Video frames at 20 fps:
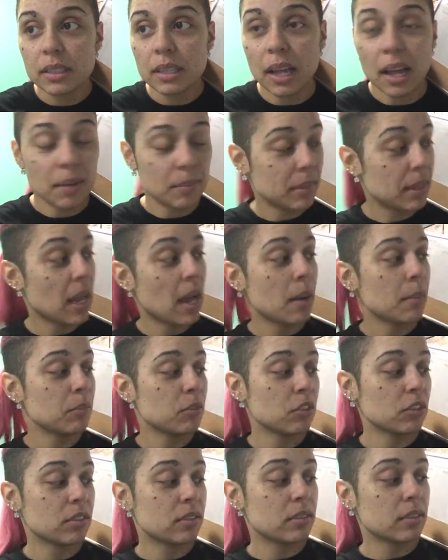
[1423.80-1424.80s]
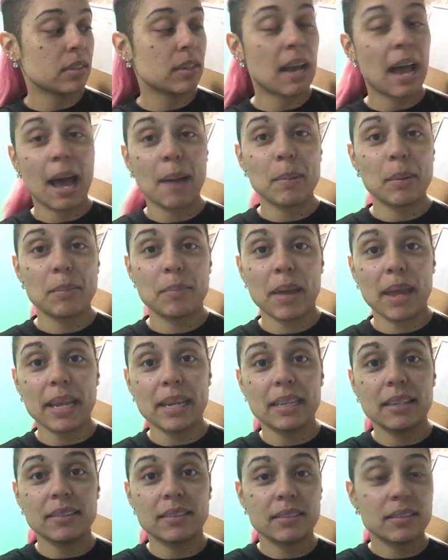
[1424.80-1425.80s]
I mean, I'm
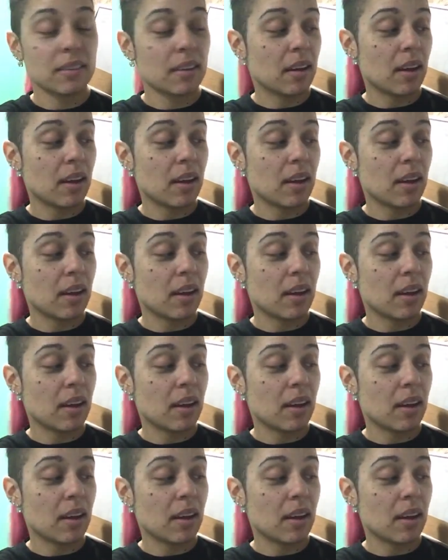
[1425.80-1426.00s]
amazed.